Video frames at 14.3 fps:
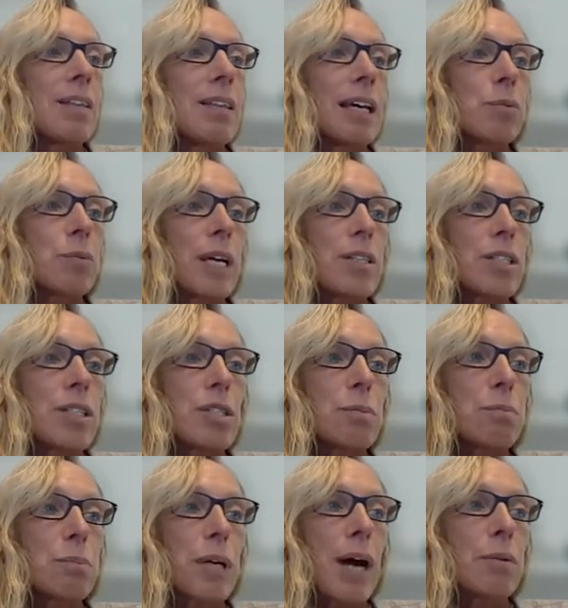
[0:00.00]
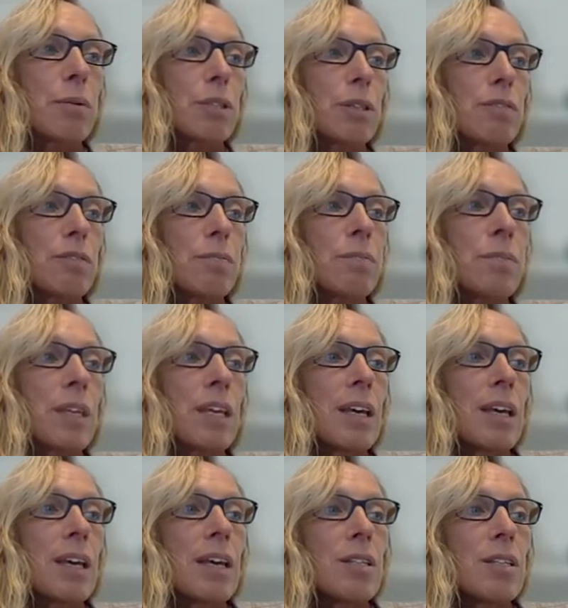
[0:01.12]
that we are so proud of.
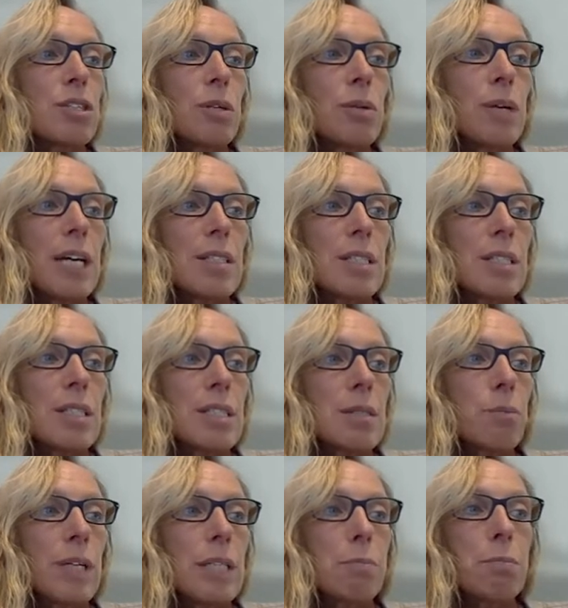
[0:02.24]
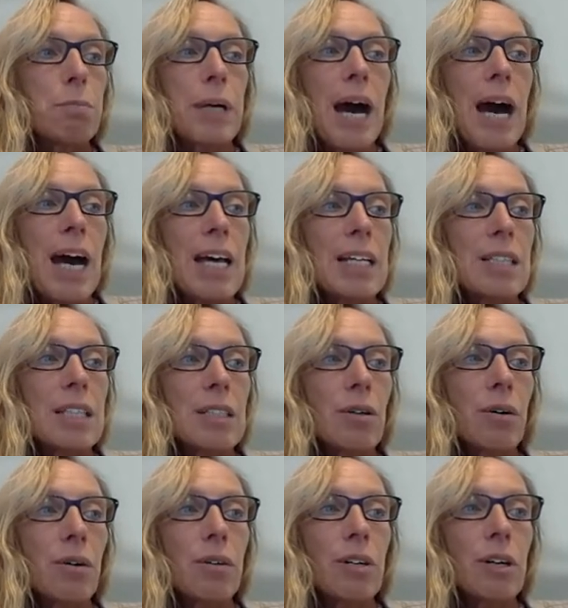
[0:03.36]
So it's with pride and
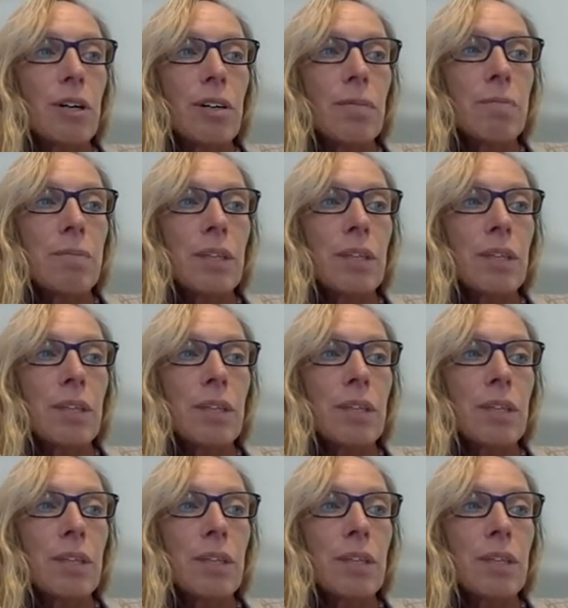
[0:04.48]
honor